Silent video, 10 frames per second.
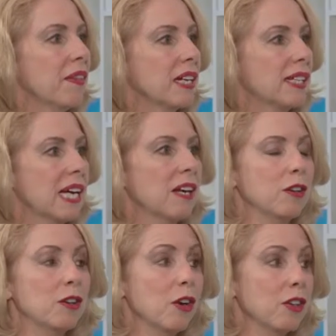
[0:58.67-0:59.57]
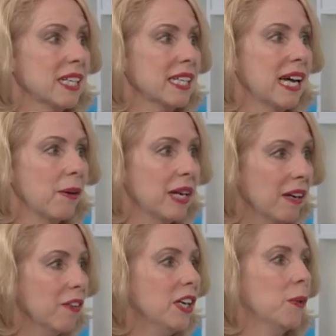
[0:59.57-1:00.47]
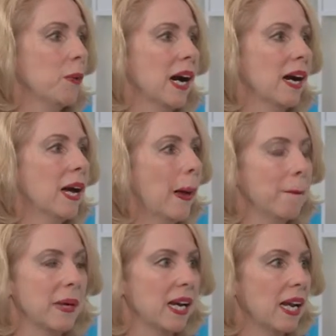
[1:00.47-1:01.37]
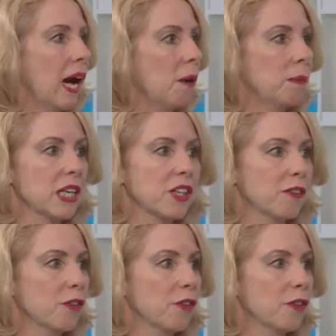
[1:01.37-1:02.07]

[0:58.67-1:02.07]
they tell you not just how heavy you are, but how much of